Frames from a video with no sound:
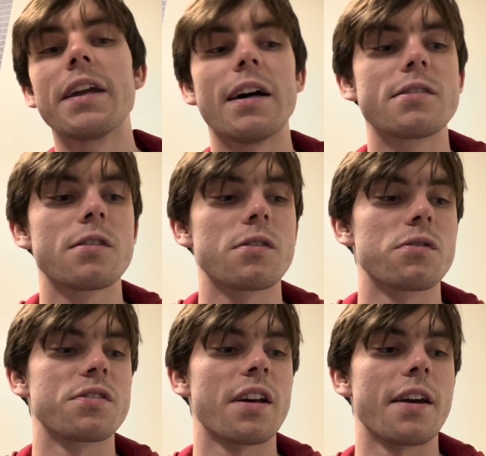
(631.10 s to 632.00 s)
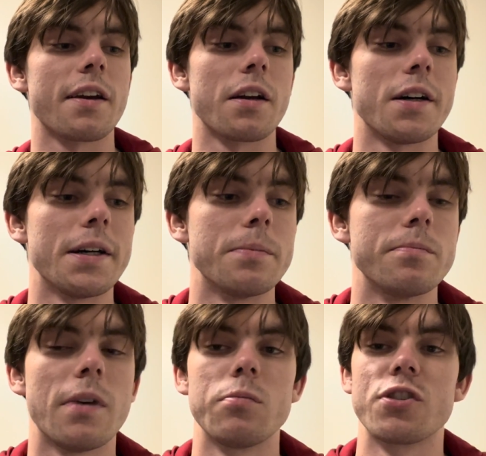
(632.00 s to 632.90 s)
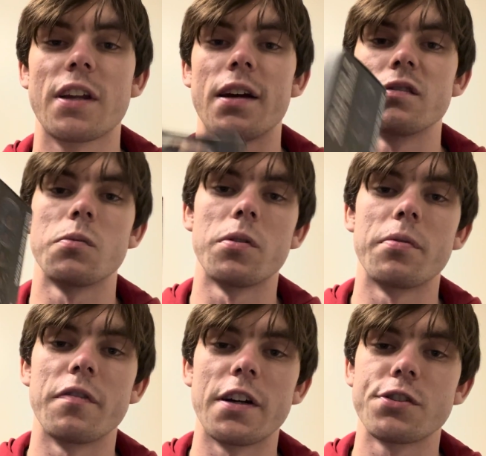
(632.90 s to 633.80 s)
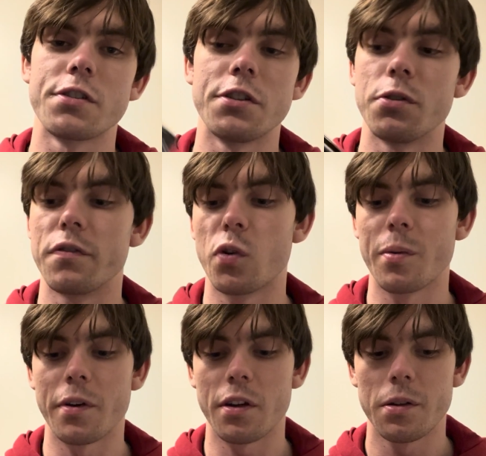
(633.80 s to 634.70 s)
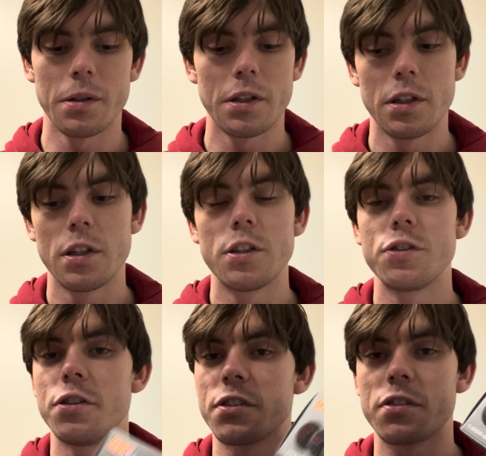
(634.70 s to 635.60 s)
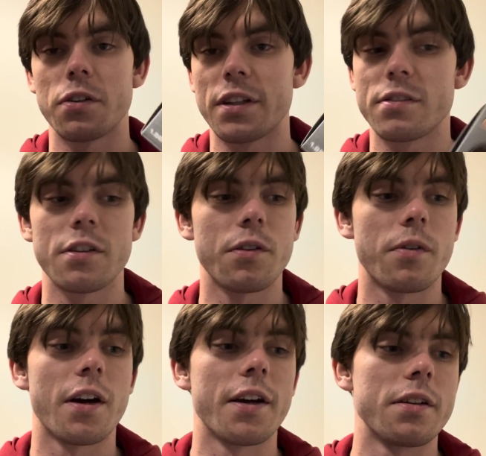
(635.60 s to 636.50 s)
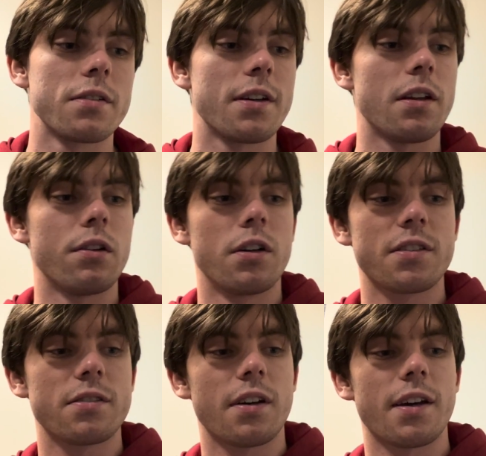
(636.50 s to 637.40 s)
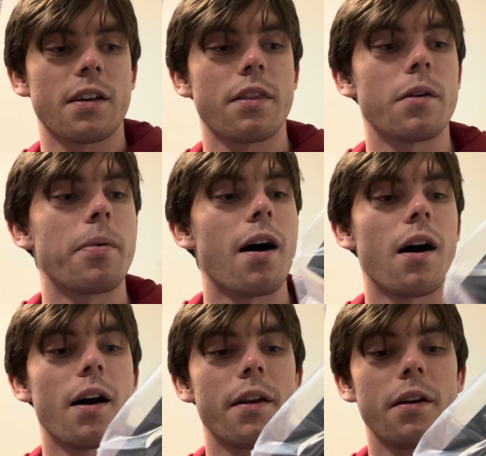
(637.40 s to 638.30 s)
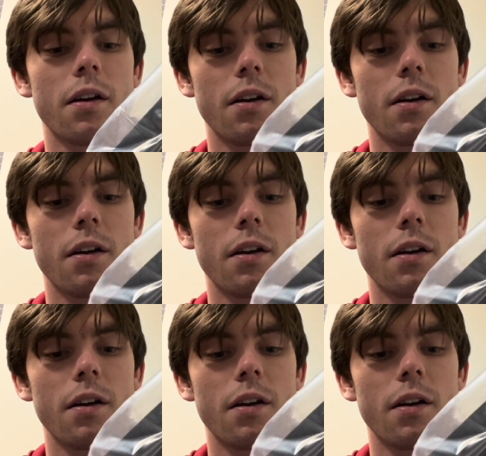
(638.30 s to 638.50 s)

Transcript: yeah, as I was saying, I'm just gonna have someone professionally do it for me, just so it gets done right. It looks like the pod